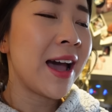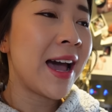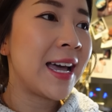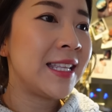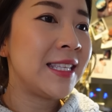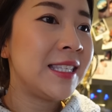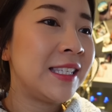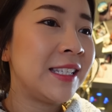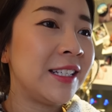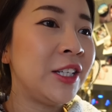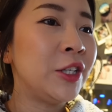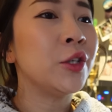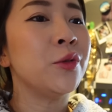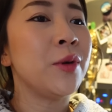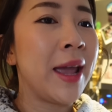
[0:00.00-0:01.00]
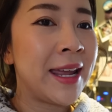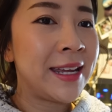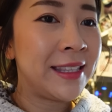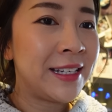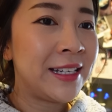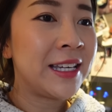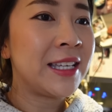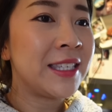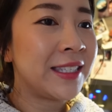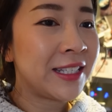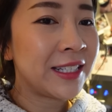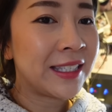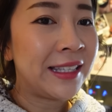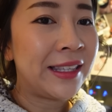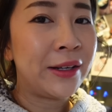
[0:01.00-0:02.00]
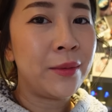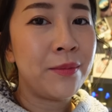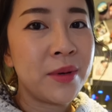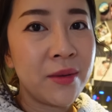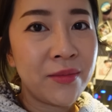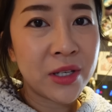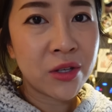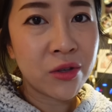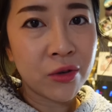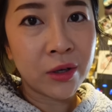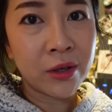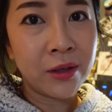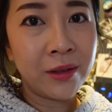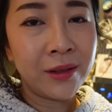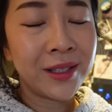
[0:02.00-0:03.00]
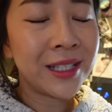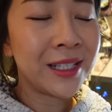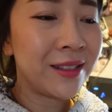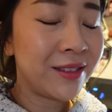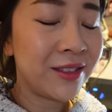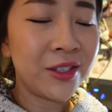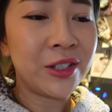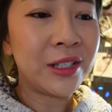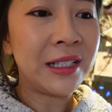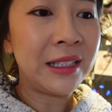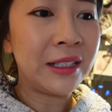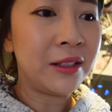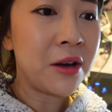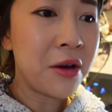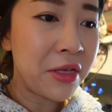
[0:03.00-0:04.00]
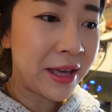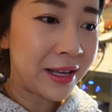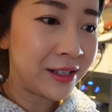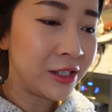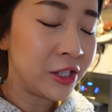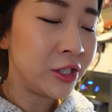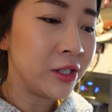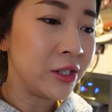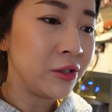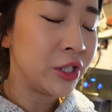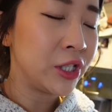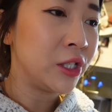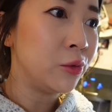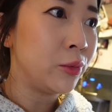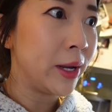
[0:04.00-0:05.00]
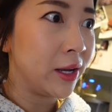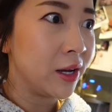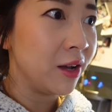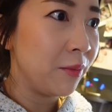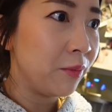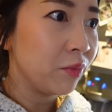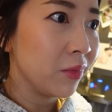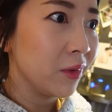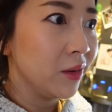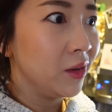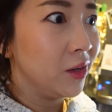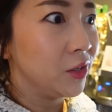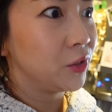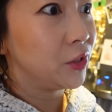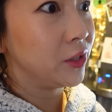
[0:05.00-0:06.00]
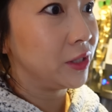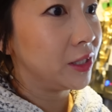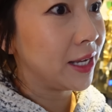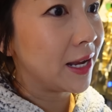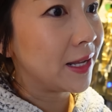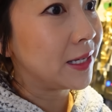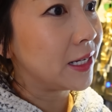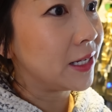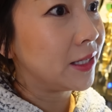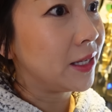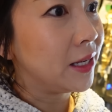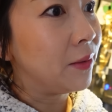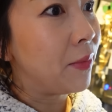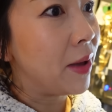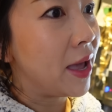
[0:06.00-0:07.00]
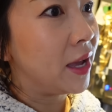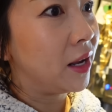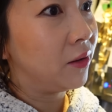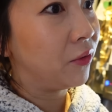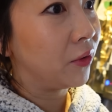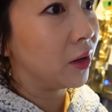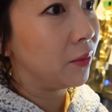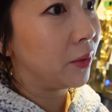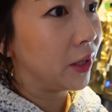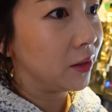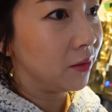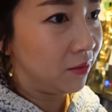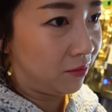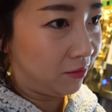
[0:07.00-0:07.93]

And, you know, Ayla is just a little bit of a struggle to do the little things, you know, she'll wake up and she'll stay dazed in bed for about